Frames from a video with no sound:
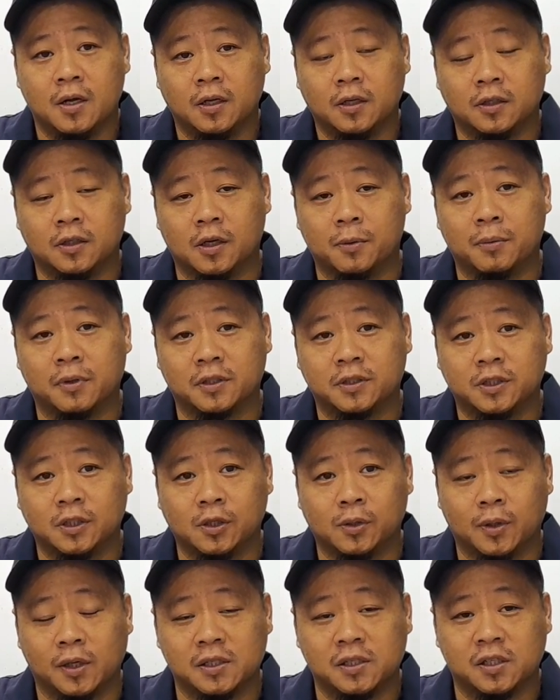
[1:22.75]
Number
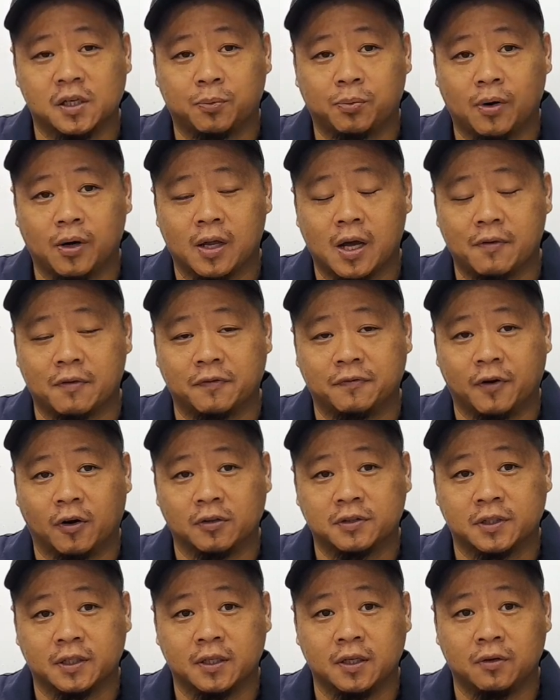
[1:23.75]
two is you probably have a
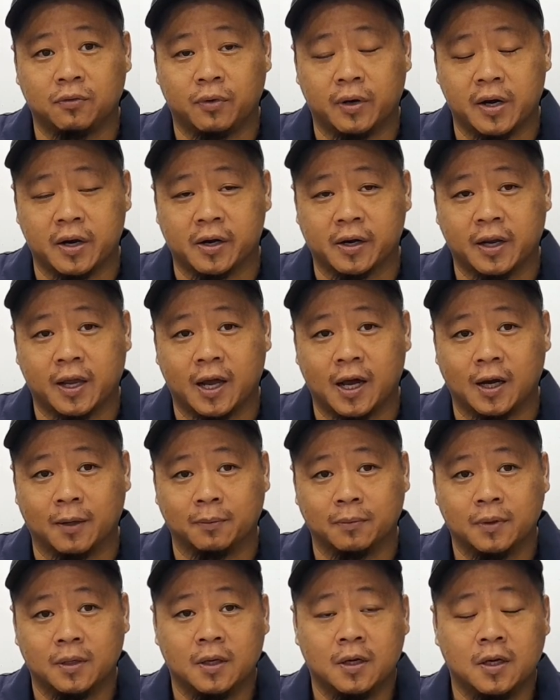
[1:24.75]
faulty radiator
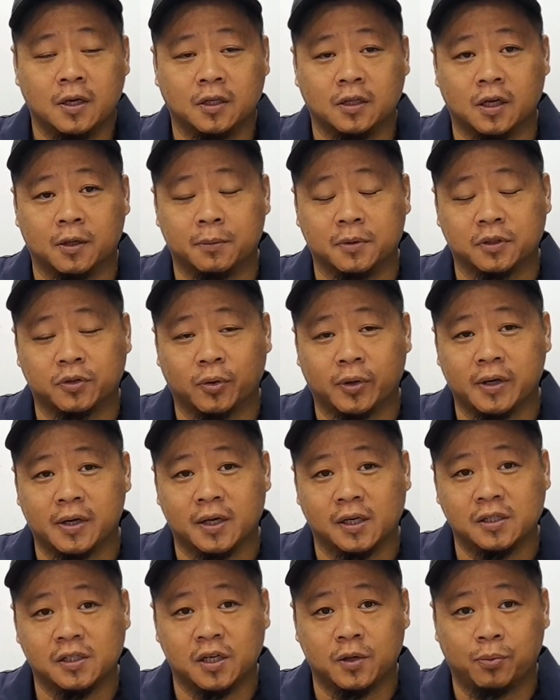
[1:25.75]
cap. Number three
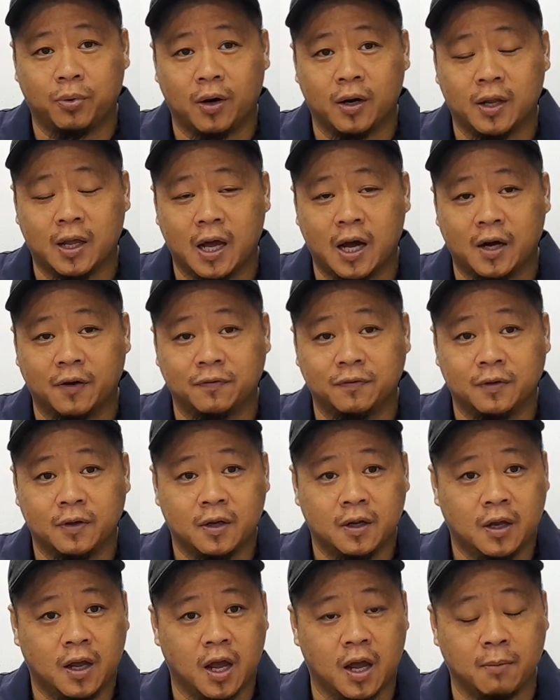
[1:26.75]
is you probably have
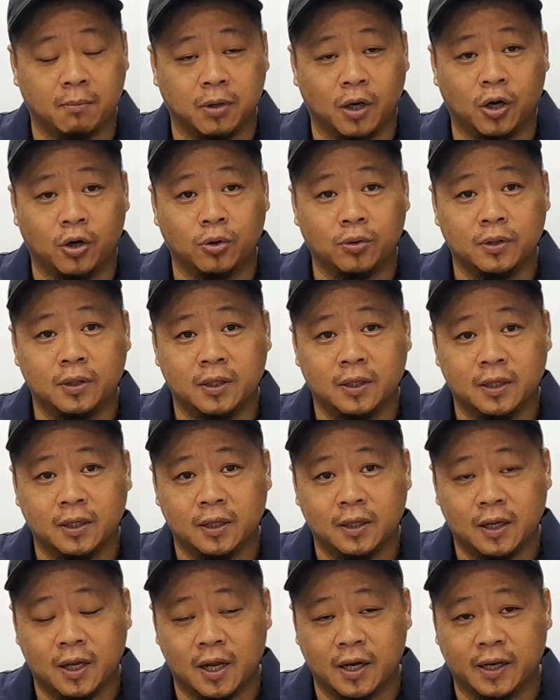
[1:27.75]
a blown
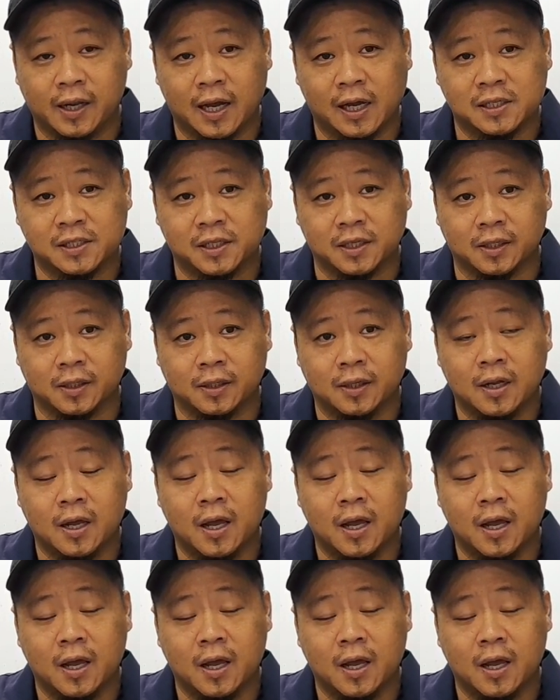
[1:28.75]
head gasket.